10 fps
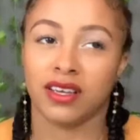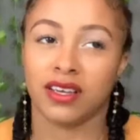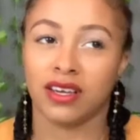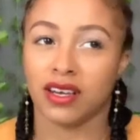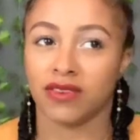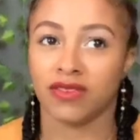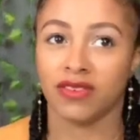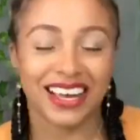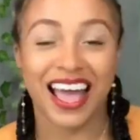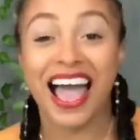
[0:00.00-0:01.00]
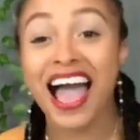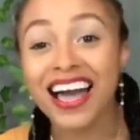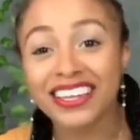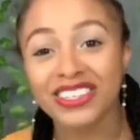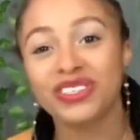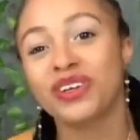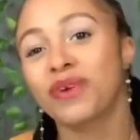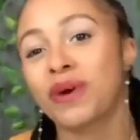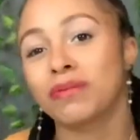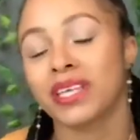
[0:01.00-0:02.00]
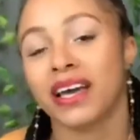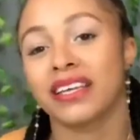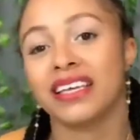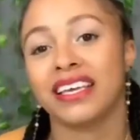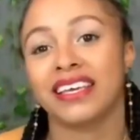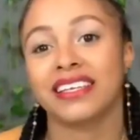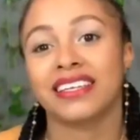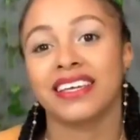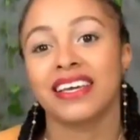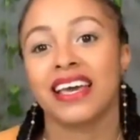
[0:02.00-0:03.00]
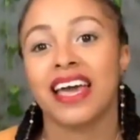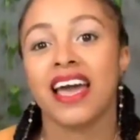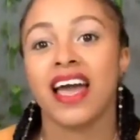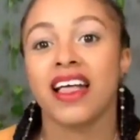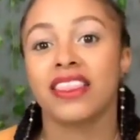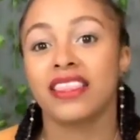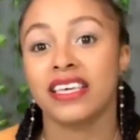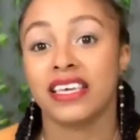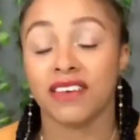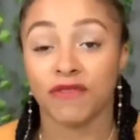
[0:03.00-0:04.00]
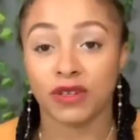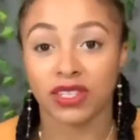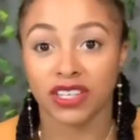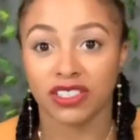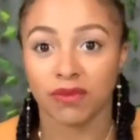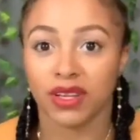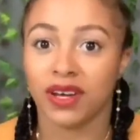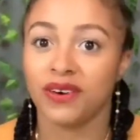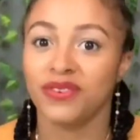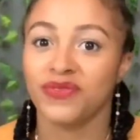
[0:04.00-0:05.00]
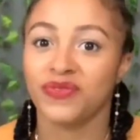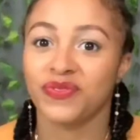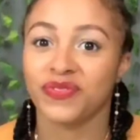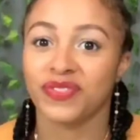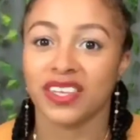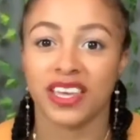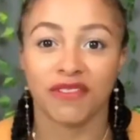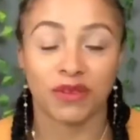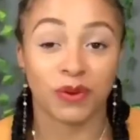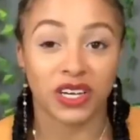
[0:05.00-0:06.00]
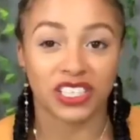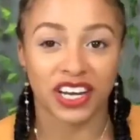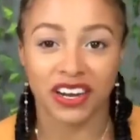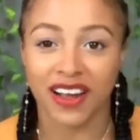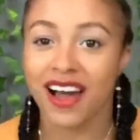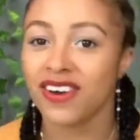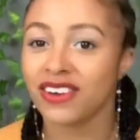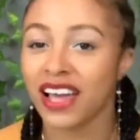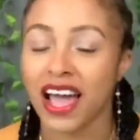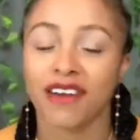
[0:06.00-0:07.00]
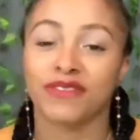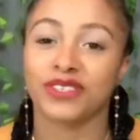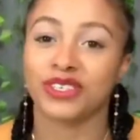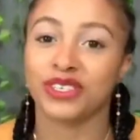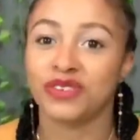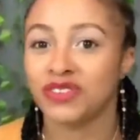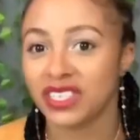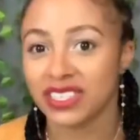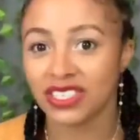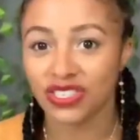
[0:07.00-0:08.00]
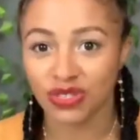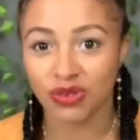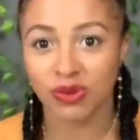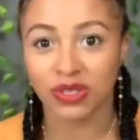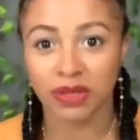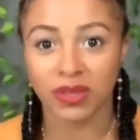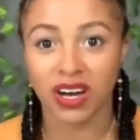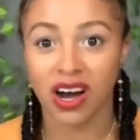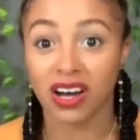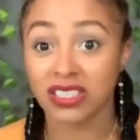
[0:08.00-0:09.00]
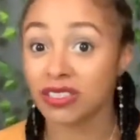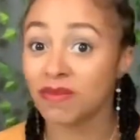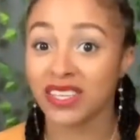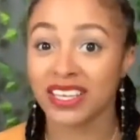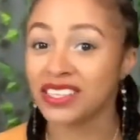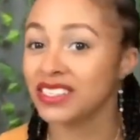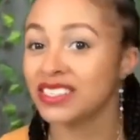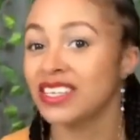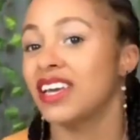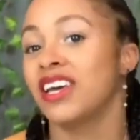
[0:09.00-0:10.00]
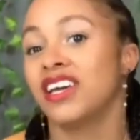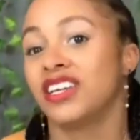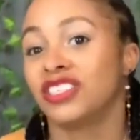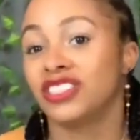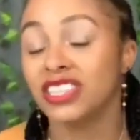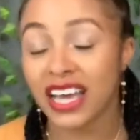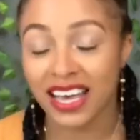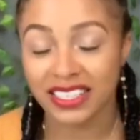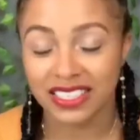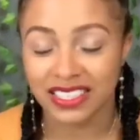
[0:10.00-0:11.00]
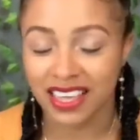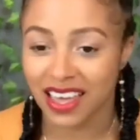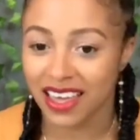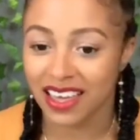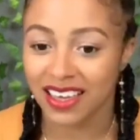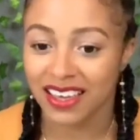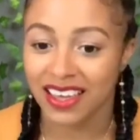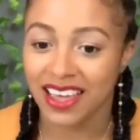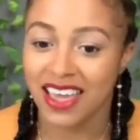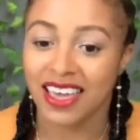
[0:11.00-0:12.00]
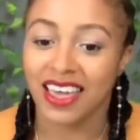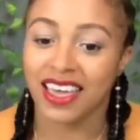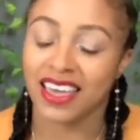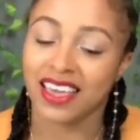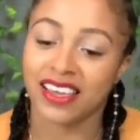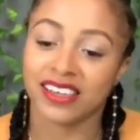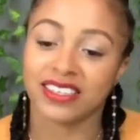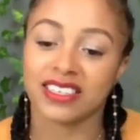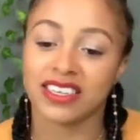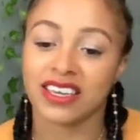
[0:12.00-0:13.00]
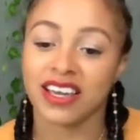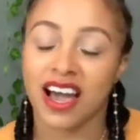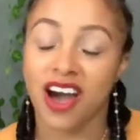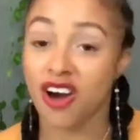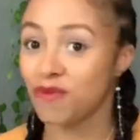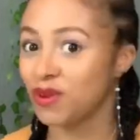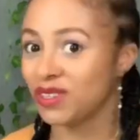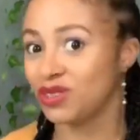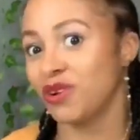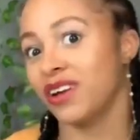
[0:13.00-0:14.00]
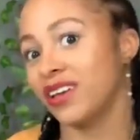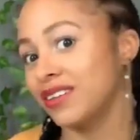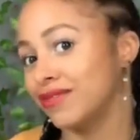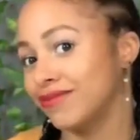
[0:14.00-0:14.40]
No. I'll include her website in the info section below if you want to check her out after you've listened to some of the awesome things she has to say. And I hope you enjoy.